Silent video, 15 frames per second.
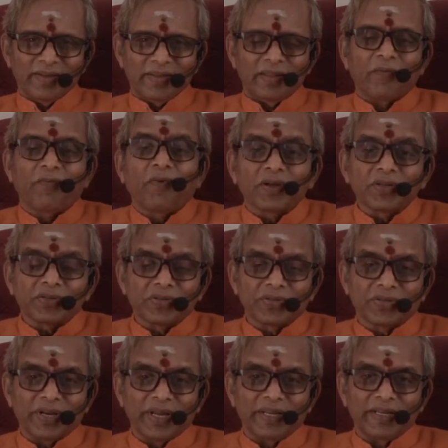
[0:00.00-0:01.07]
the first
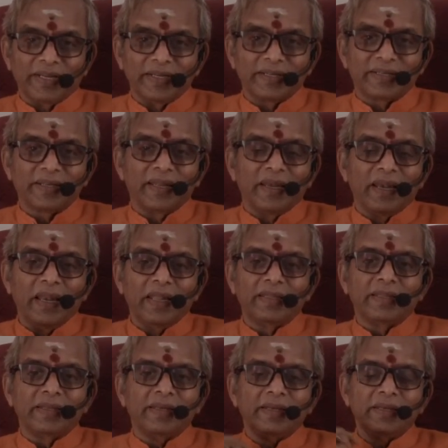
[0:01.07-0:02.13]
stage is
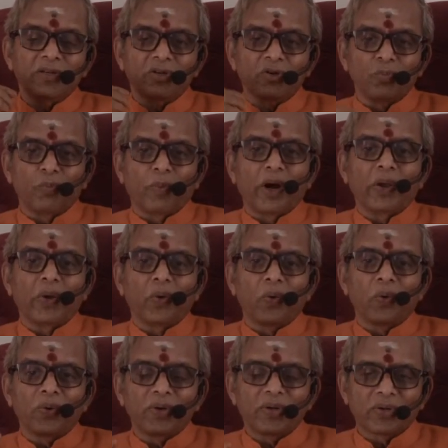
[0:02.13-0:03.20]
listening to my
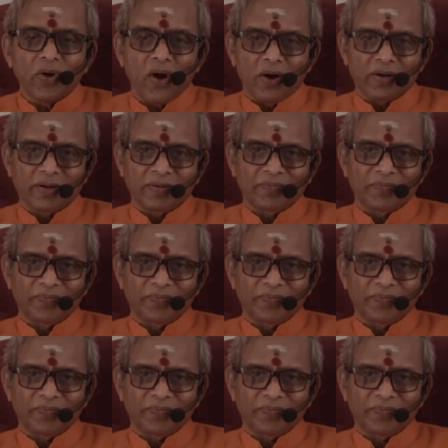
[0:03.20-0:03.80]
own talk.